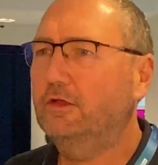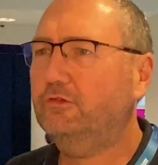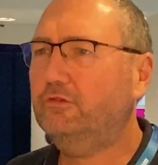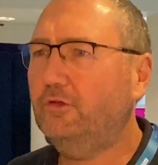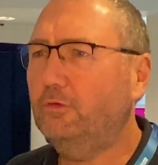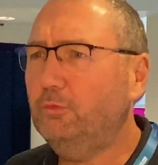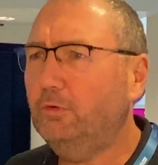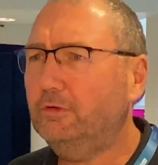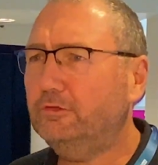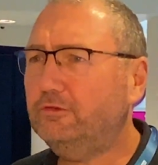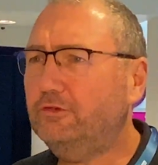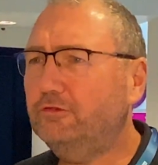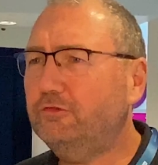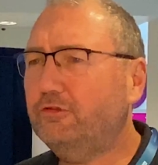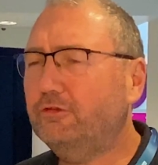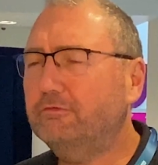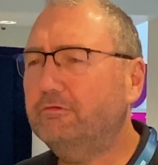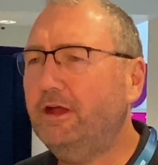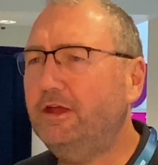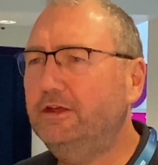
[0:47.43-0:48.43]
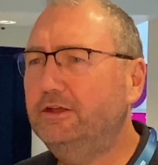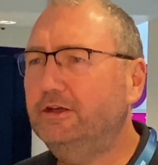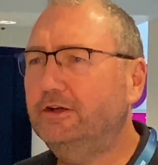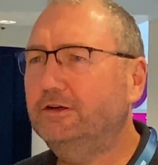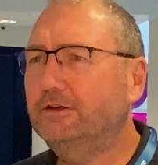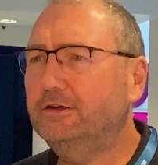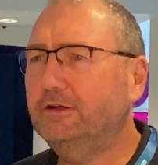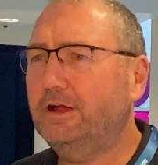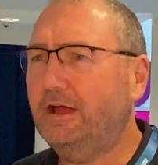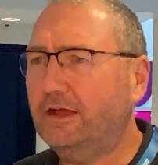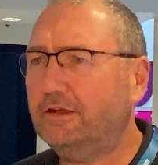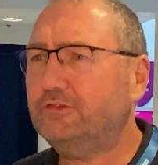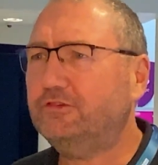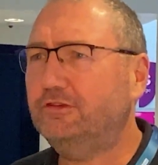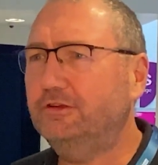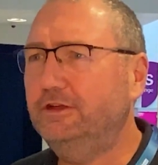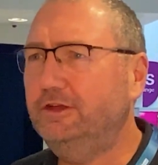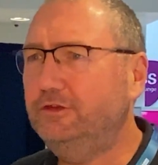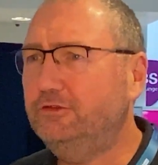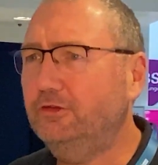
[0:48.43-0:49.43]
So what does the radar
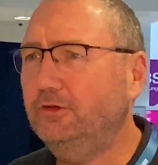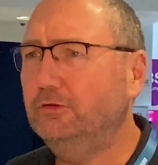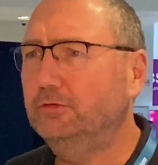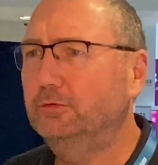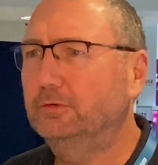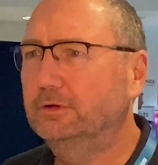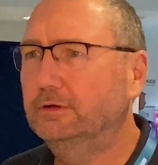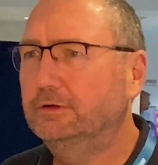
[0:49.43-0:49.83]
actually do?